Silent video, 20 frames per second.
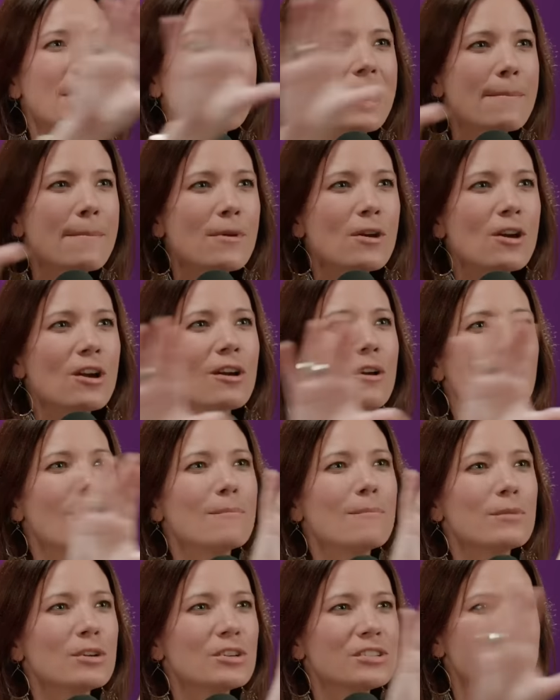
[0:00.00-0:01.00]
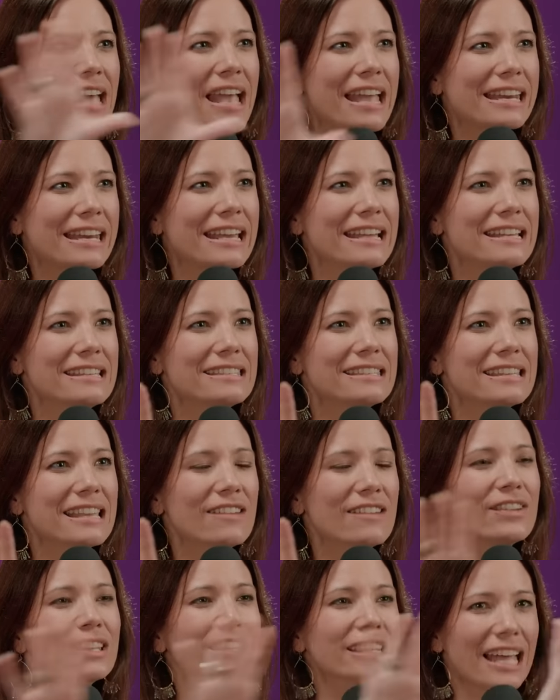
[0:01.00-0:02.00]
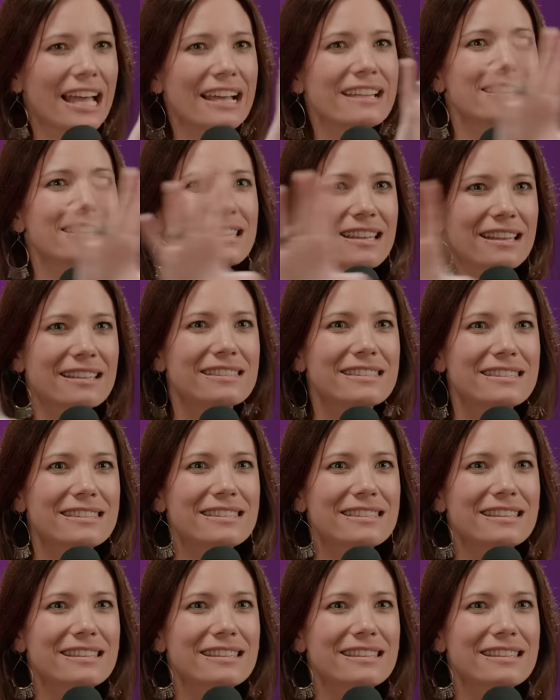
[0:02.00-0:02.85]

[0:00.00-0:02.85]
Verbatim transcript: Beamer, Mercedes, even Lexus,